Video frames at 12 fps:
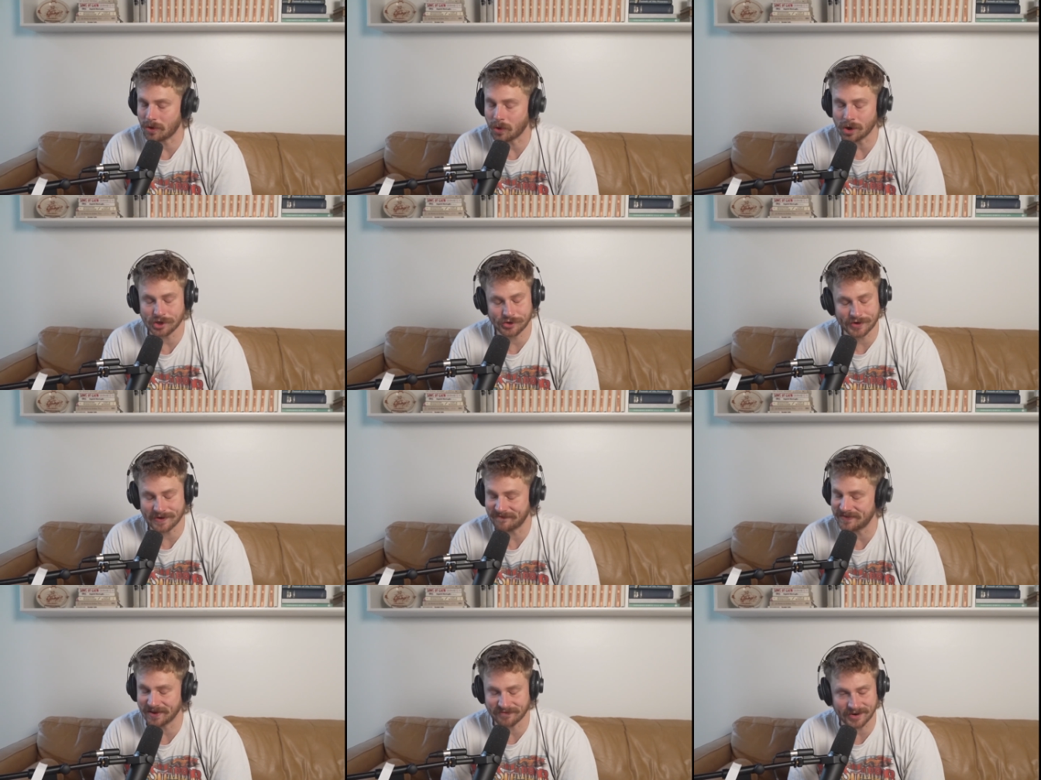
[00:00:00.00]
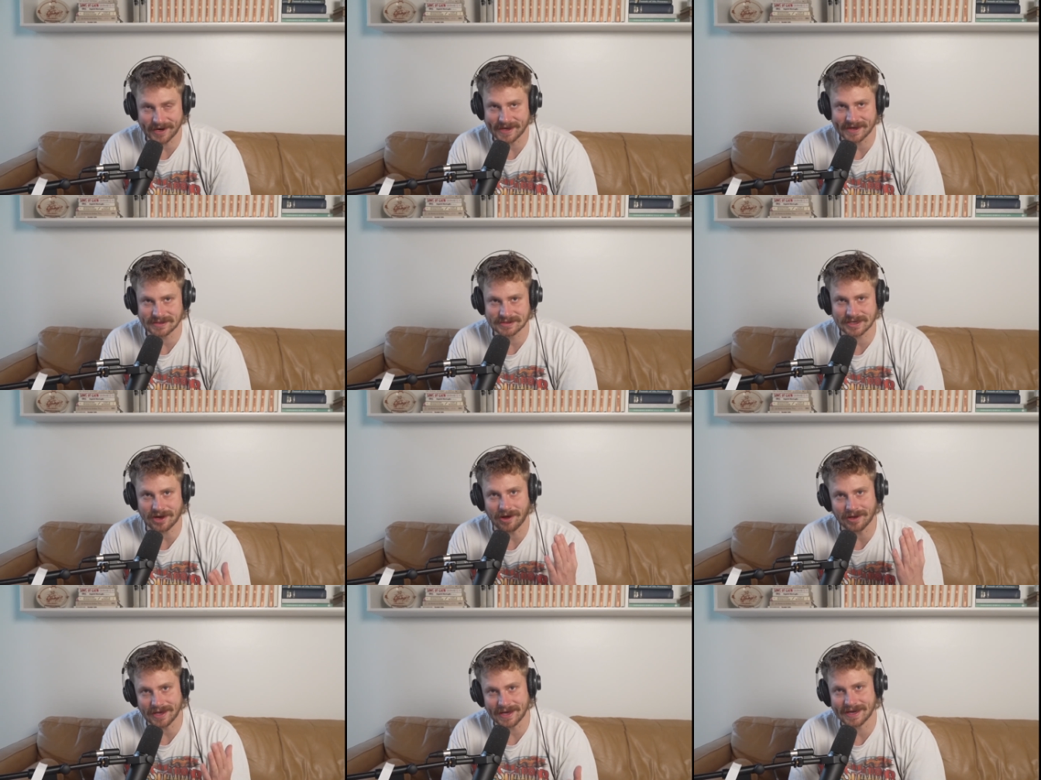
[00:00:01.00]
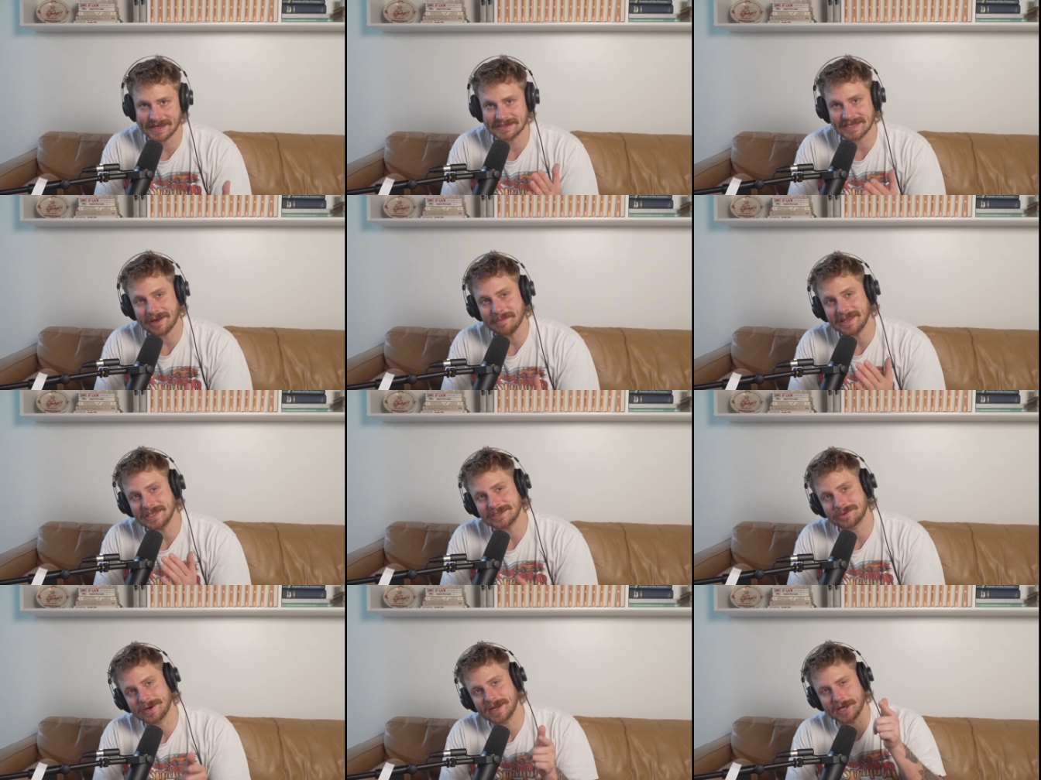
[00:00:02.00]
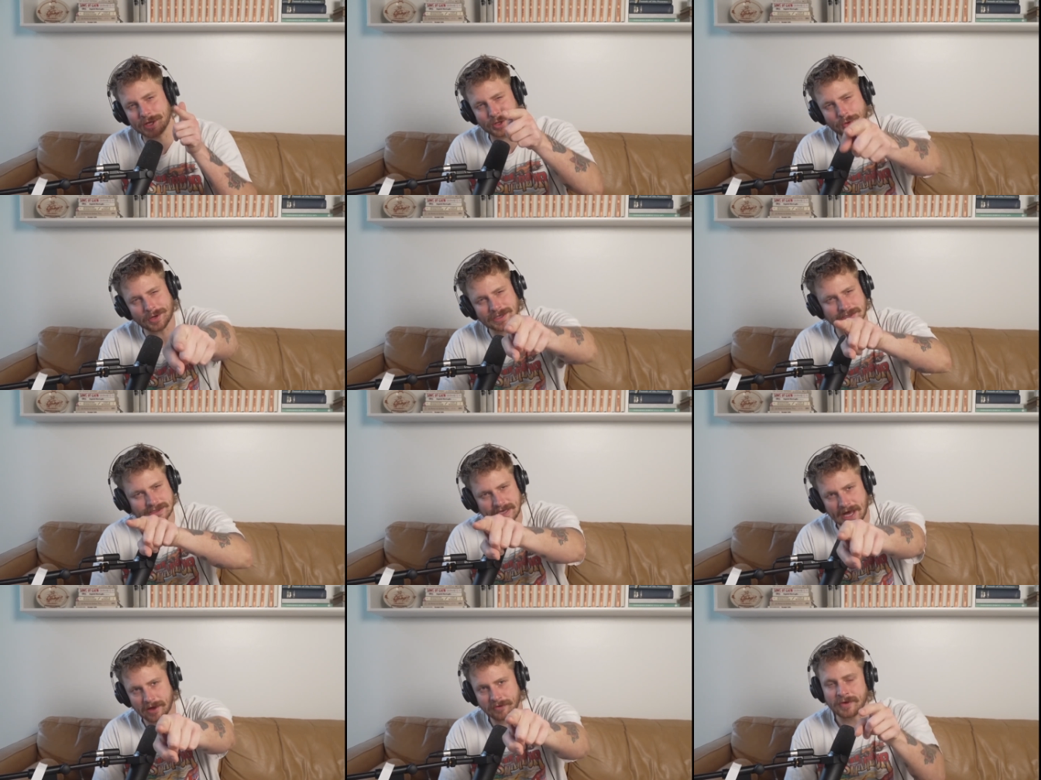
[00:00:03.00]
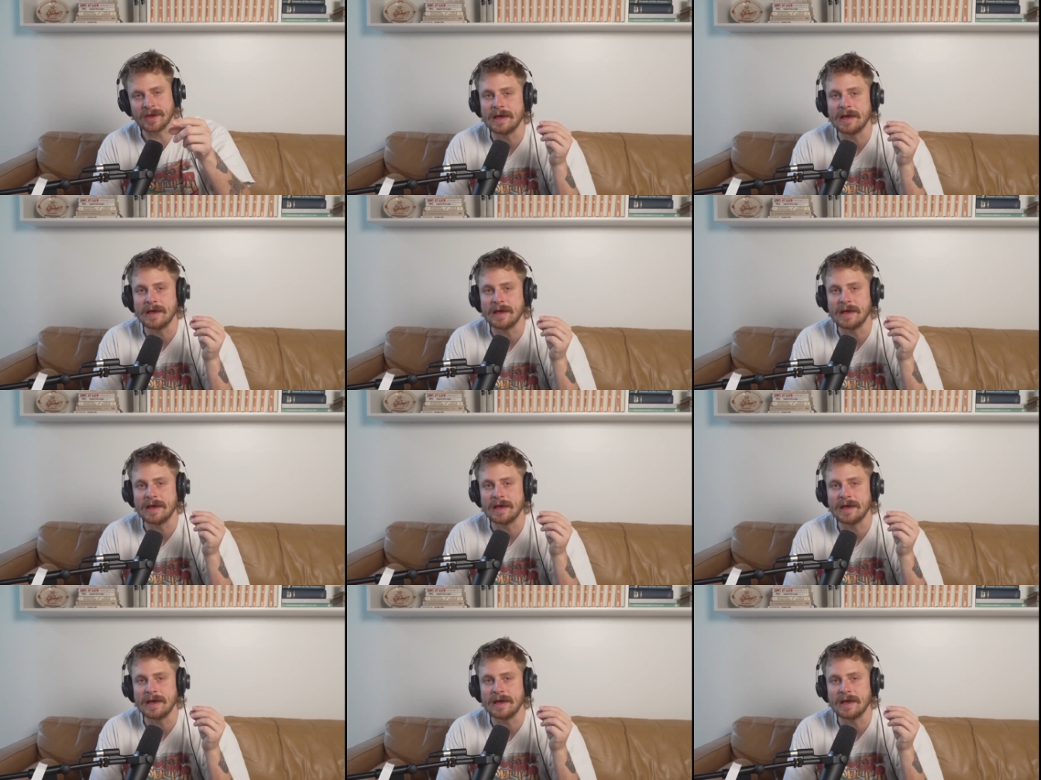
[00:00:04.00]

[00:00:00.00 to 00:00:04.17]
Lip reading: or you can feel free to call in and tell me the story yourself